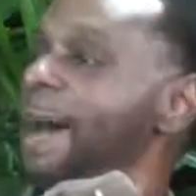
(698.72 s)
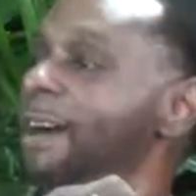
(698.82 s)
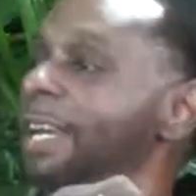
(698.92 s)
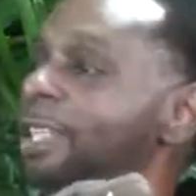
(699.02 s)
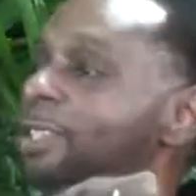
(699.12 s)

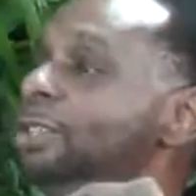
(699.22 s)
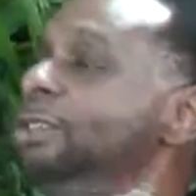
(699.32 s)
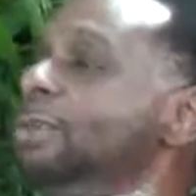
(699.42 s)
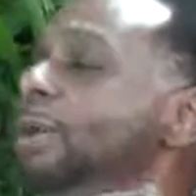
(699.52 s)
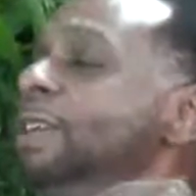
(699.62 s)
out and do
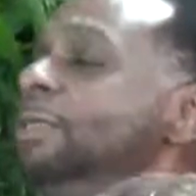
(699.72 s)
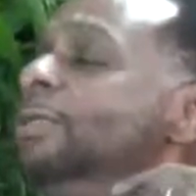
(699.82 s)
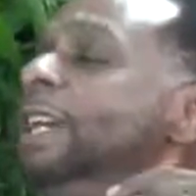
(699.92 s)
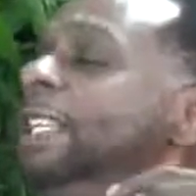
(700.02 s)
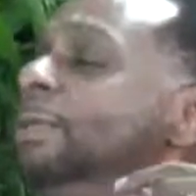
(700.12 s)
what we
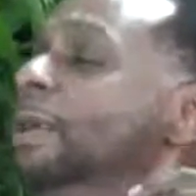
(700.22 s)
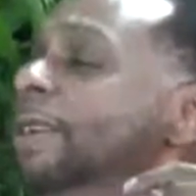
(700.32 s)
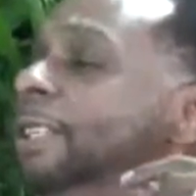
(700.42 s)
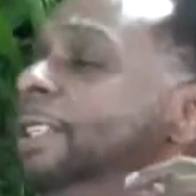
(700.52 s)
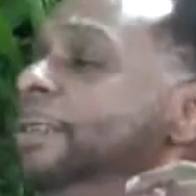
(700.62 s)
really want
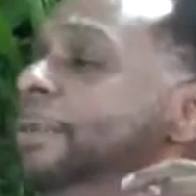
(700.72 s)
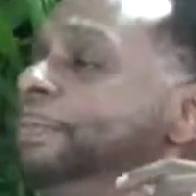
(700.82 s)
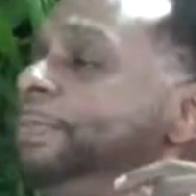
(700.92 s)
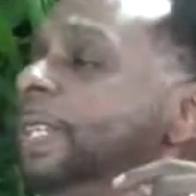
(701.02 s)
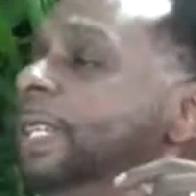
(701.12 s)
to do,
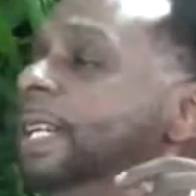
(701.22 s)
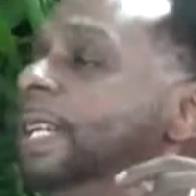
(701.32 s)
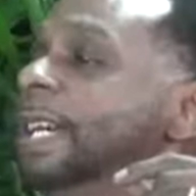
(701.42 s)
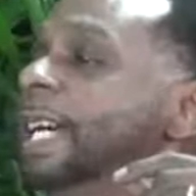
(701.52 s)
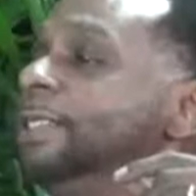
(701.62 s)

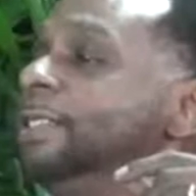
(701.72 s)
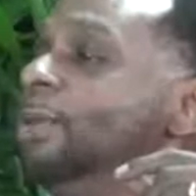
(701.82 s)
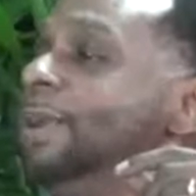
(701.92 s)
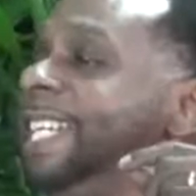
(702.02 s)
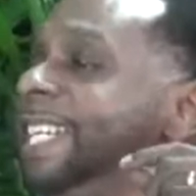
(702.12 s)
so
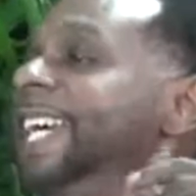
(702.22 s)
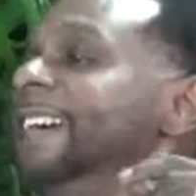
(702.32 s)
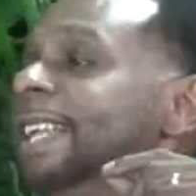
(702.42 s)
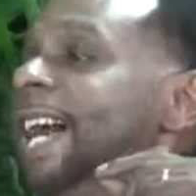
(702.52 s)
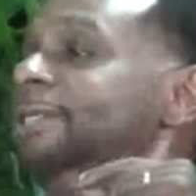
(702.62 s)
we
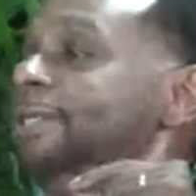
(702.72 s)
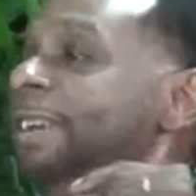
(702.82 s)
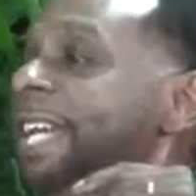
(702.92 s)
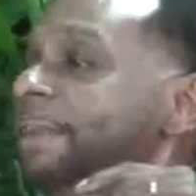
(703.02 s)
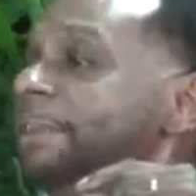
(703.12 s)
kill our
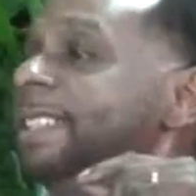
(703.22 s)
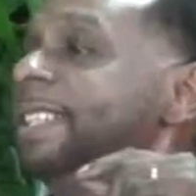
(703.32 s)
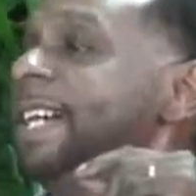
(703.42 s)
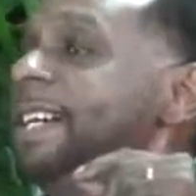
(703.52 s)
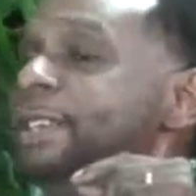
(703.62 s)
dreams.
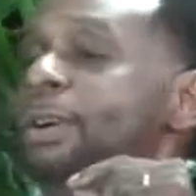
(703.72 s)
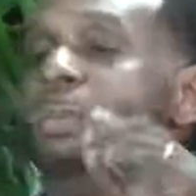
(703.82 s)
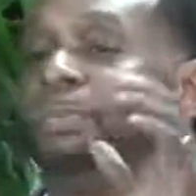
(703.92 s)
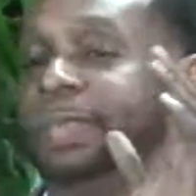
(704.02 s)
So